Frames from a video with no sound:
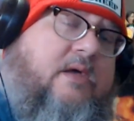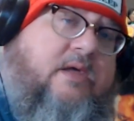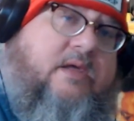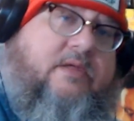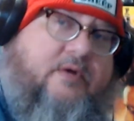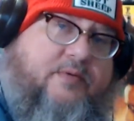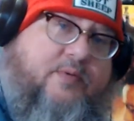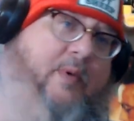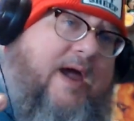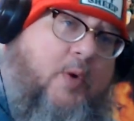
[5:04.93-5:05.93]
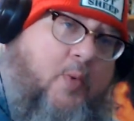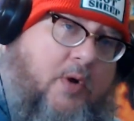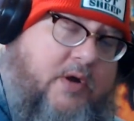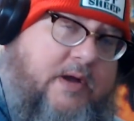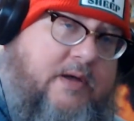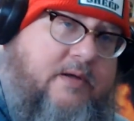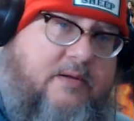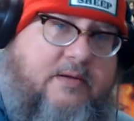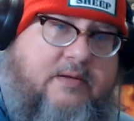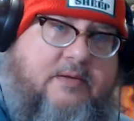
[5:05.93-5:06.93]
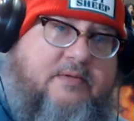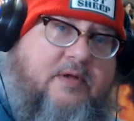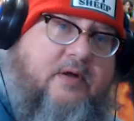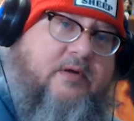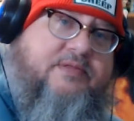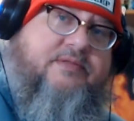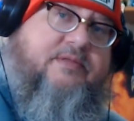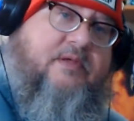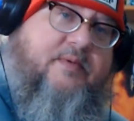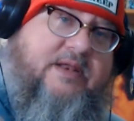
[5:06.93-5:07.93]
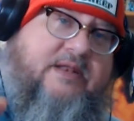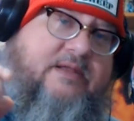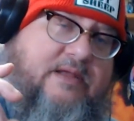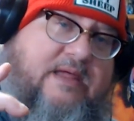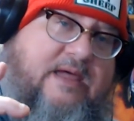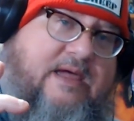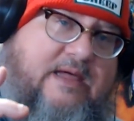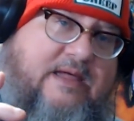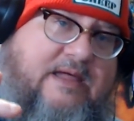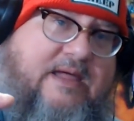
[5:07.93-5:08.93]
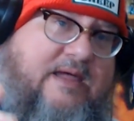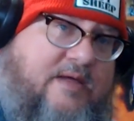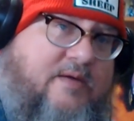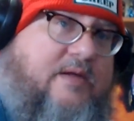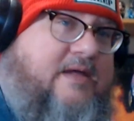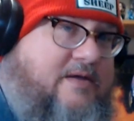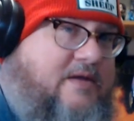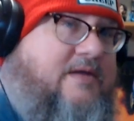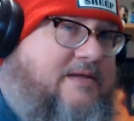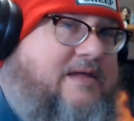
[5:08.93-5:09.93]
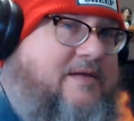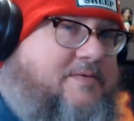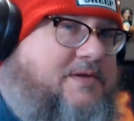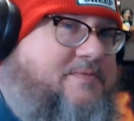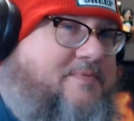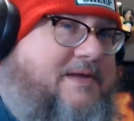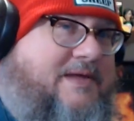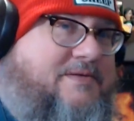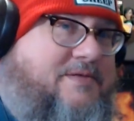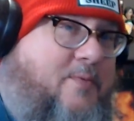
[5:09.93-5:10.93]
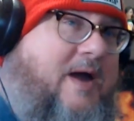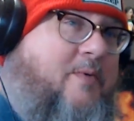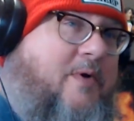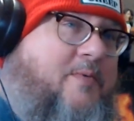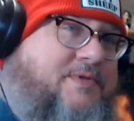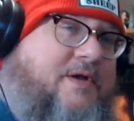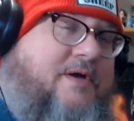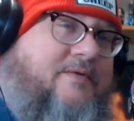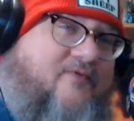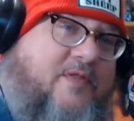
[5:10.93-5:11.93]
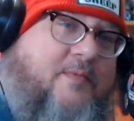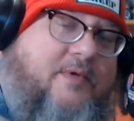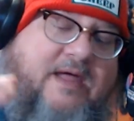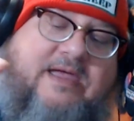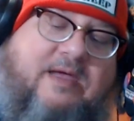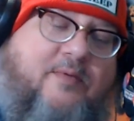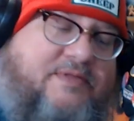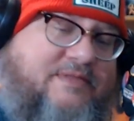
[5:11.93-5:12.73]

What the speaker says: There's wire work. It was just fantastic. The wire work was good. For the most, like, it was